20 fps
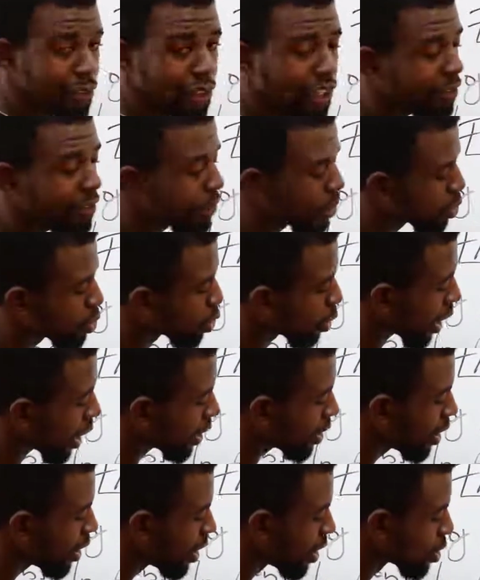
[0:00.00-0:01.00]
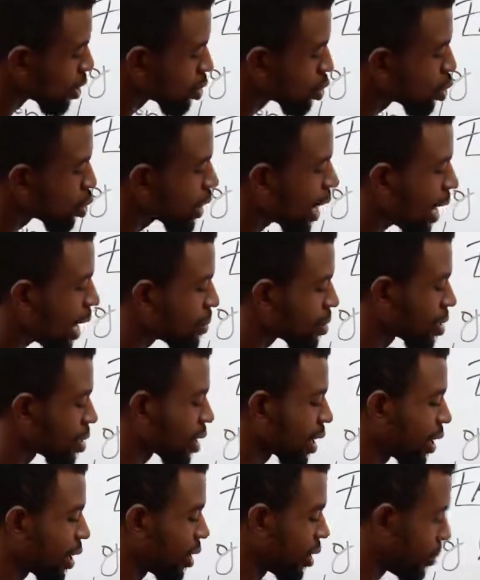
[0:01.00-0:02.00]
will give me 2, right? 2 times
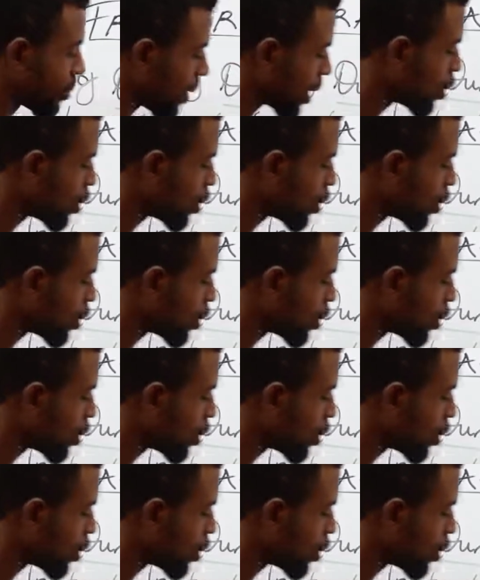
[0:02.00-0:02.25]
3, my